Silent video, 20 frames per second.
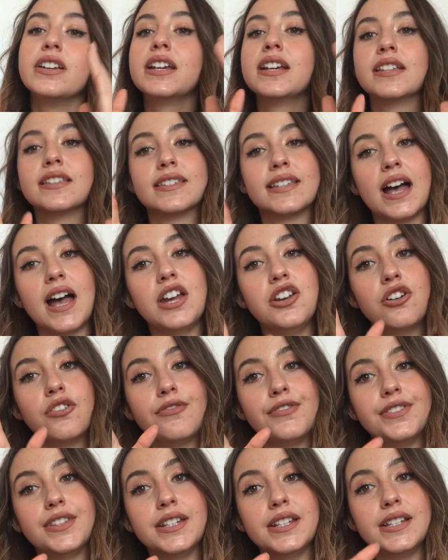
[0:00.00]
inside
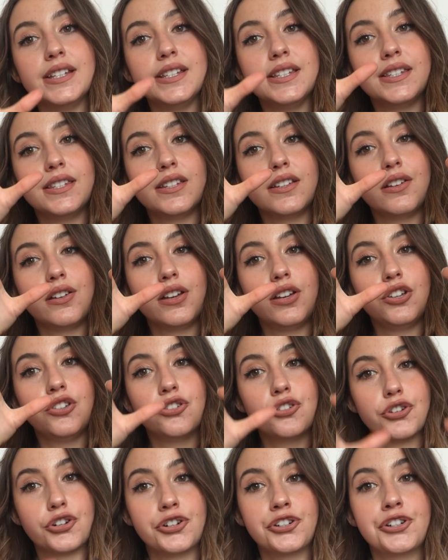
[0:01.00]
of this
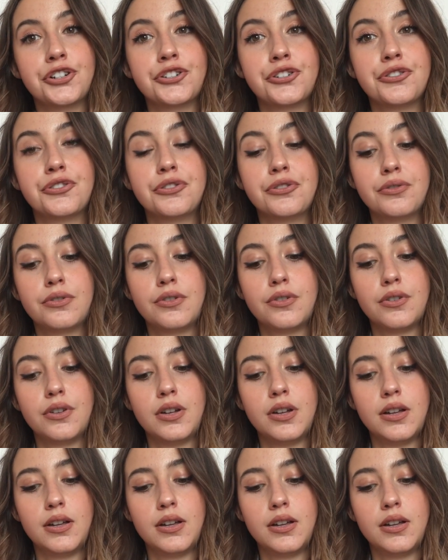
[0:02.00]
internal